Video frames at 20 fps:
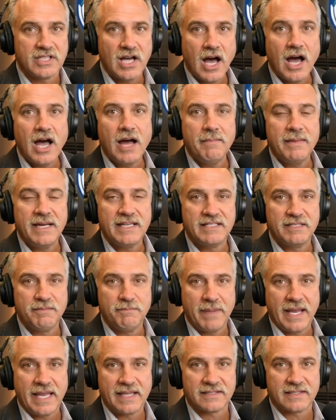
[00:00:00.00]
time and
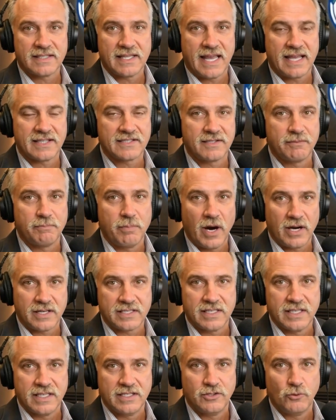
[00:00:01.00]
space against
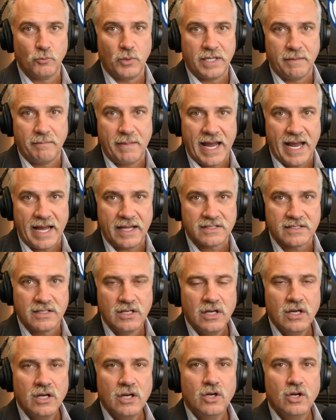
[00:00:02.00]
Bosnia's wingbacks,